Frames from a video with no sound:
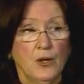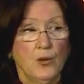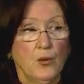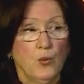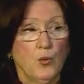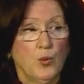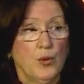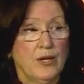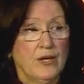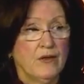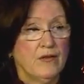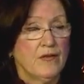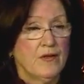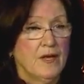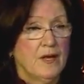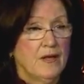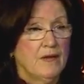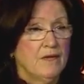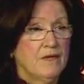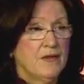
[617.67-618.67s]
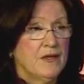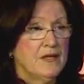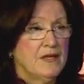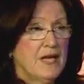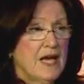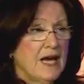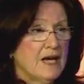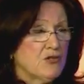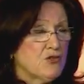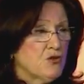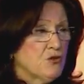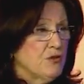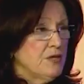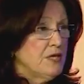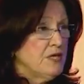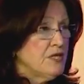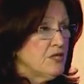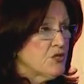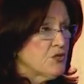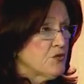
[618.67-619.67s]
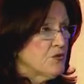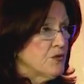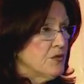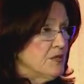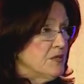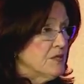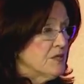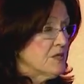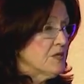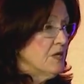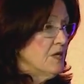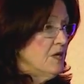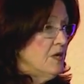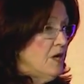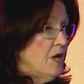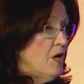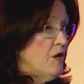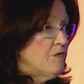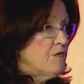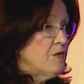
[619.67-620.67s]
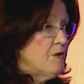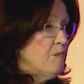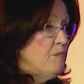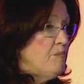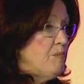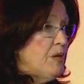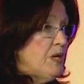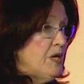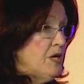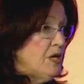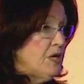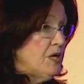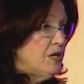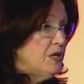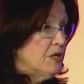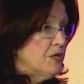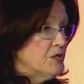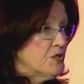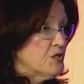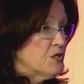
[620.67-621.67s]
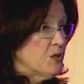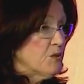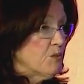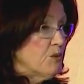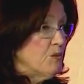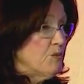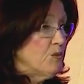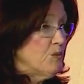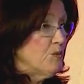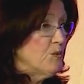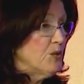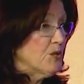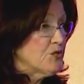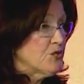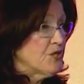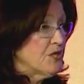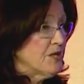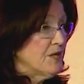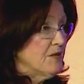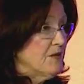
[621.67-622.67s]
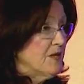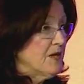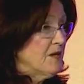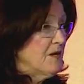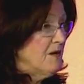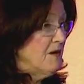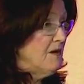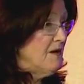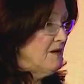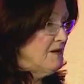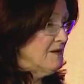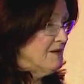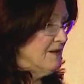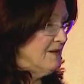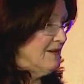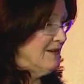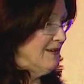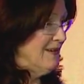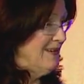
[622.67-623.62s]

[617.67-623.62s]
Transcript: with the natural histories of the birds that we were watching in the garden.